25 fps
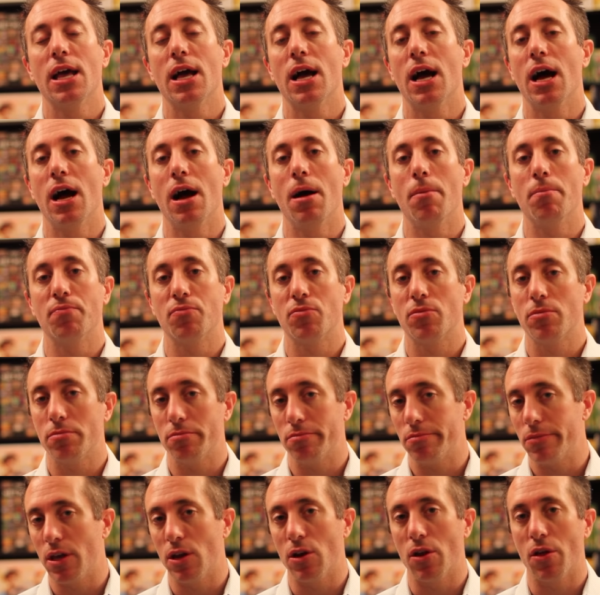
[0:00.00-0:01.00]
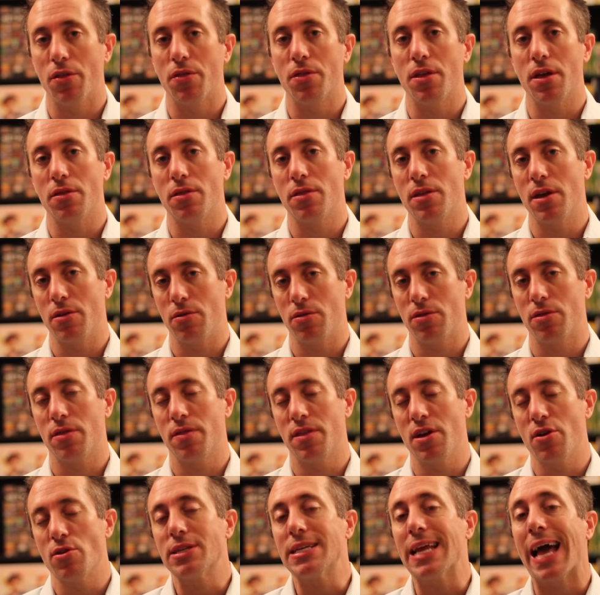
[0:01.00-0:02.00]
you know,
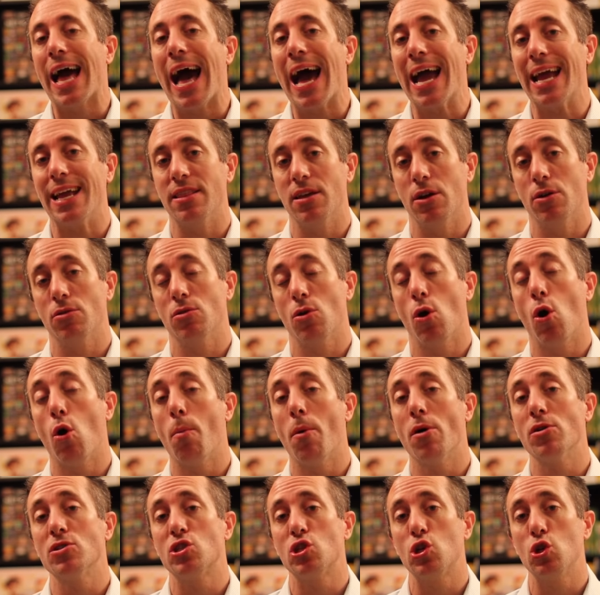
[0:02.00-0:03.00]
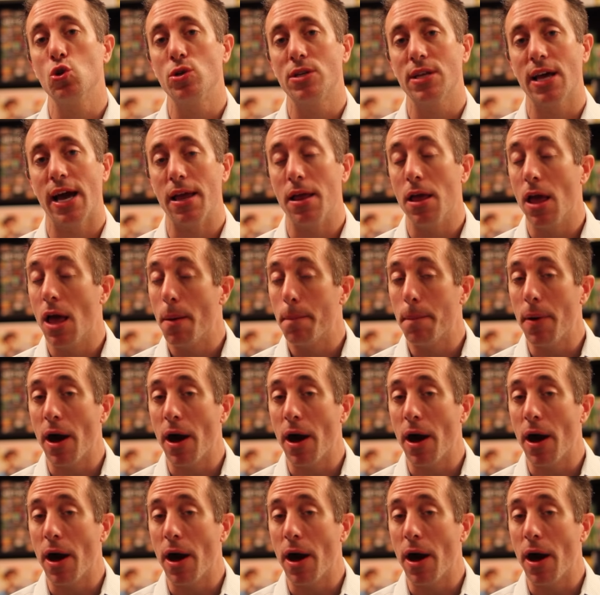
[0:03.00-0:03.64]
they're tight. They're almost too tight.